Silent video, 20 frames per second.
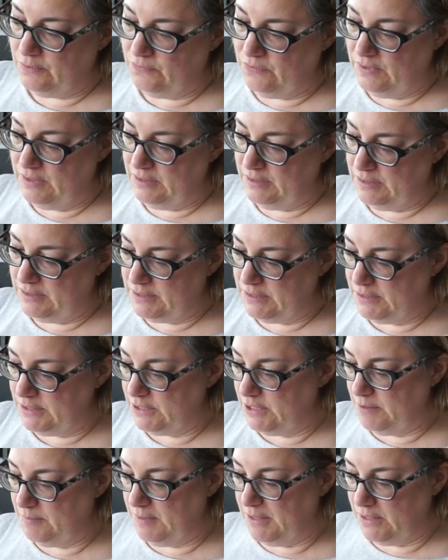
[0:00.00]
feeling this is
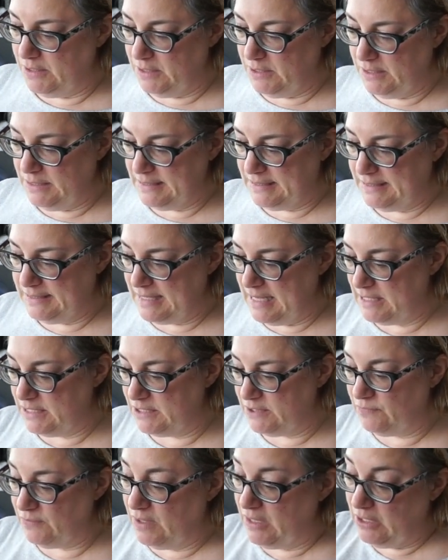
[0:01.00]
going to be a nice,
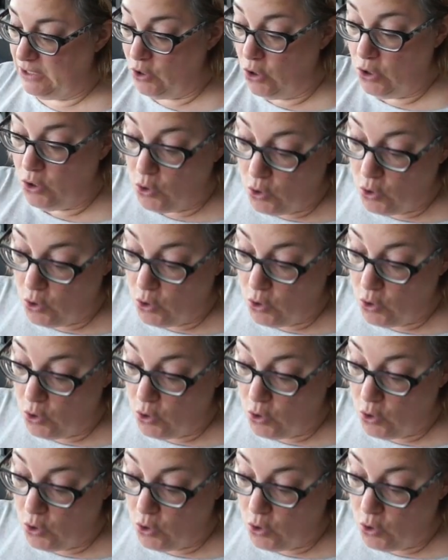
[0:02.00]
satisfying,